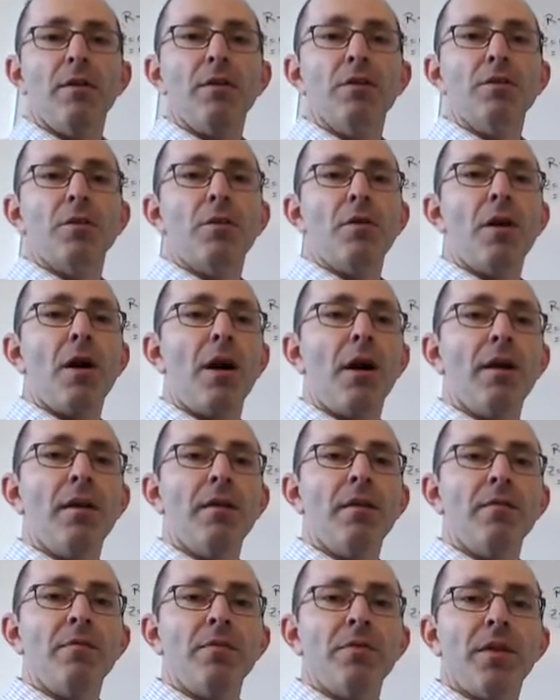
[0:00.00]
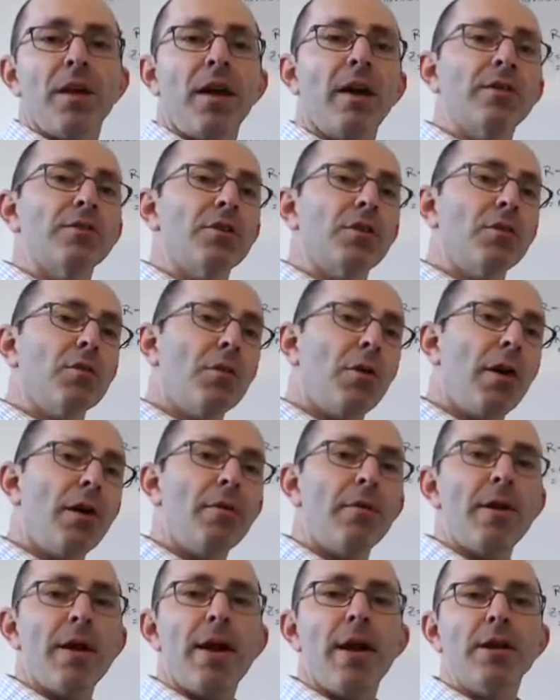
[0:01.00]
These are not acid chloride
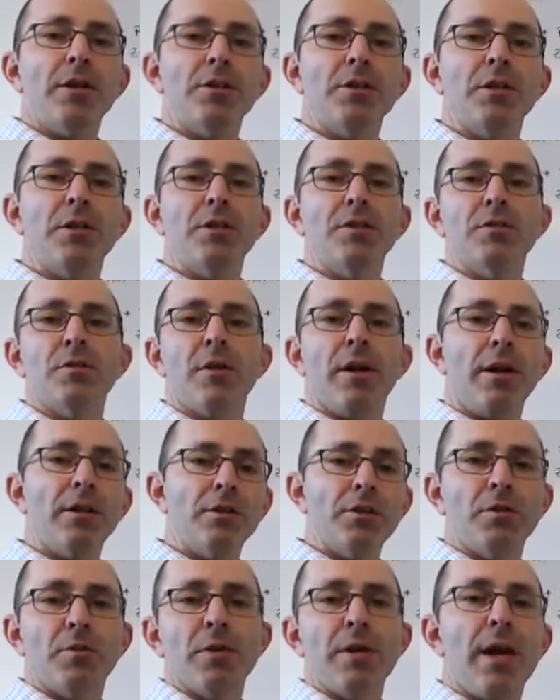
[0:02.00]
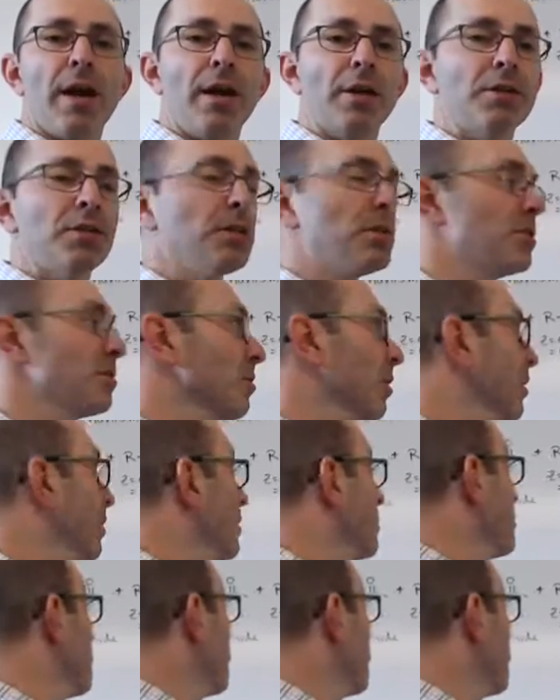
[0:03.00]
reactions or ester reactions. Right? These